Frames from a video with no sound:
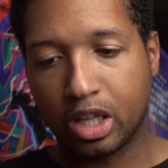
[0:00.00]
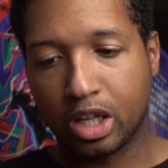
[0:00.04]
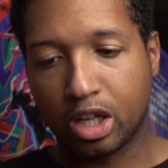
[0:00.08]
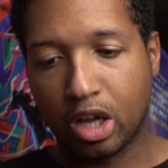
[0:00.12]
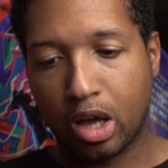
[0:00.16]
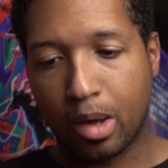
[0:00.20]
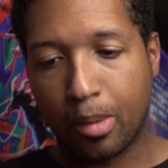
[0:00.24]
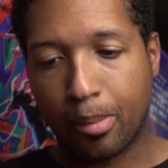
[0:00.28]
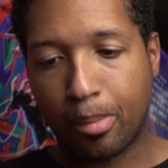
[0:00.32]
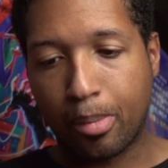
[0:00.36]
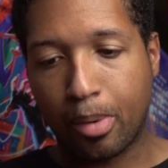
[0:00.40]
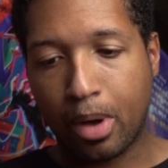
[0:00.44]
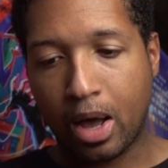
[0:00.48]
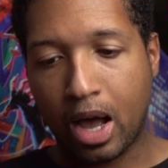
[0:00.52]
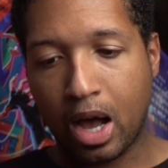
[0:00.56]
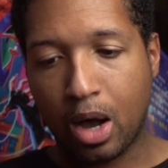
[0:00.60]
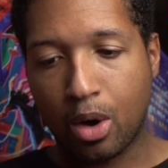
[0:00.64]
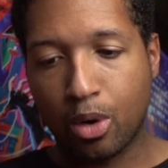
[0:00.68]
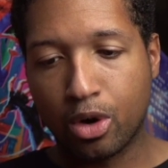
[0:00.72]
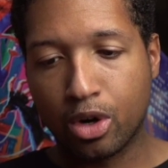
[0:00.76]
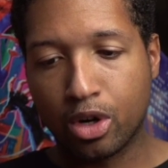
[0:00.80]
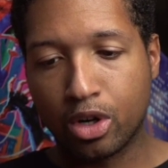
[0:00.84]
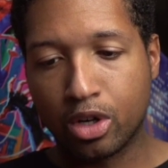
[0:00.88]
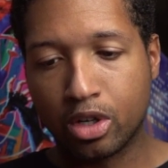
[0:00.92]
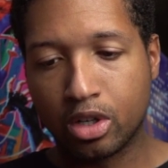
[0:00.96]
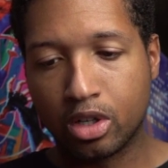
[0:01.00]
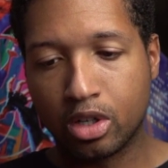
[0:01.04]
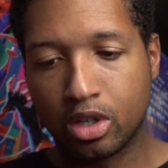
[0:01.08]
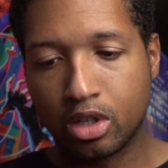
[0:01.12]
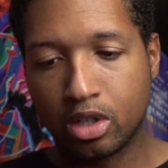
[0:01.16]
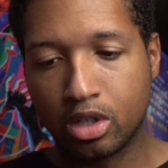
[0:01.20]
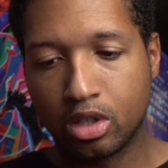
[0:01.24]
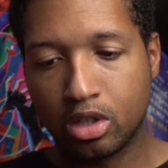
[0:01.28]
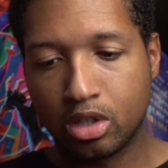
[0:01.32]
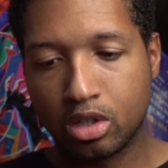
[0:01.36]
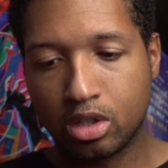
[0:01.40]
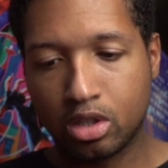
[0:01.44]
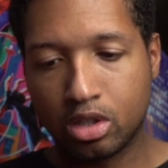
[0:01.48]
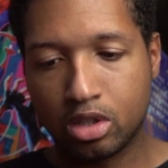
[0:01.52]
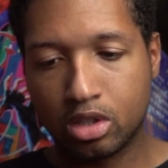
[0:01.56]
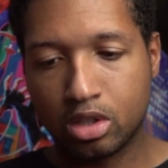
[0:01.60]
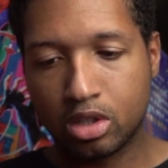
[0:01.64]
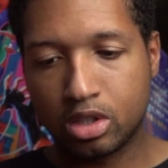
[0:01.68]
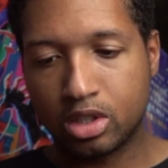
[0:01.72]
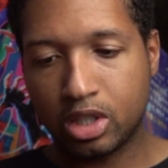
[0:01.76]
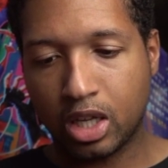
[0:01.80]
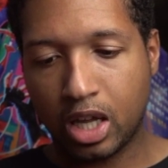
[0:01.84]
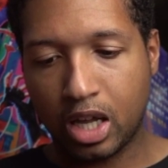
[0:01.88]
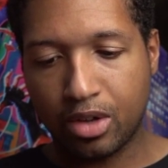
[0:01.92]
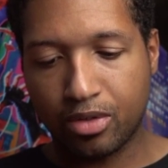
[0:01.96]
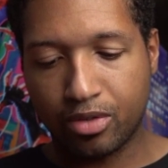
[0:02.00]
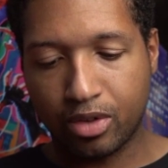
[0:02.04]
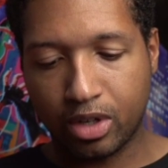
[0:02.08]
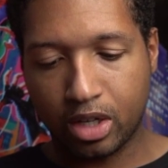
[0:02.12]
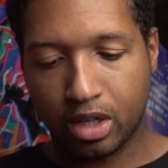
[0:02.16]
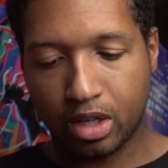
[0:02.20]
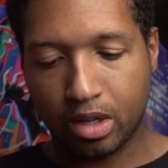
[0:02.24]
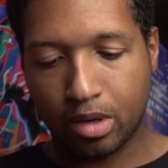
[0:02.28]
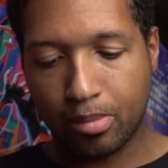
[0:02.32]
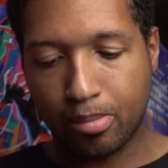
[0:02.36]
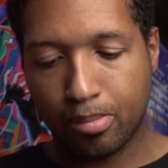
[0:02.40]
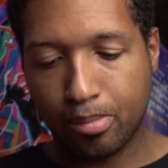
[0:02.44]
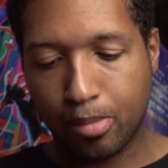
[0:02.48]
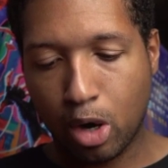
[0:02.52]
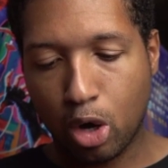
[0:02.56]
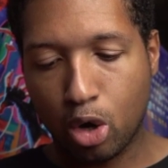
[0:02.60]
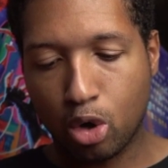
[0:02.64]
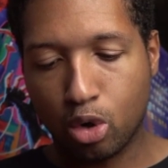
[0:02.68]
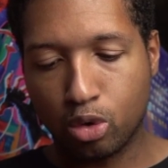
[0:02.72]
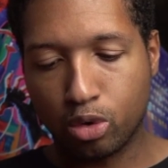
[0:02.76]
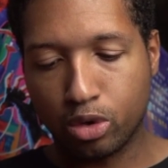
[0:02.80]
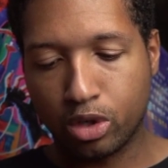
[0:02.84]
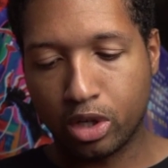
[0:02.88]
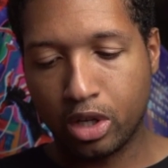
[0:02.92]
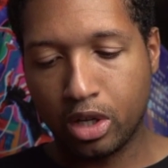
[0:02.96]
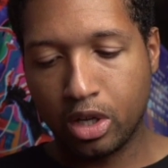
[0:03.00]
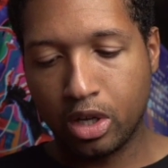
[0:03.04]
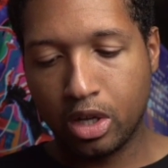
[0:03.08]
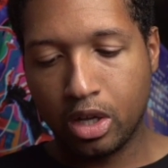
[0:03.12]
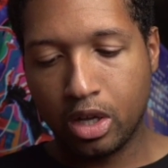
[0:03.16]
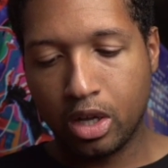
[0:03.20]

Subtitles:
click on power saving mode.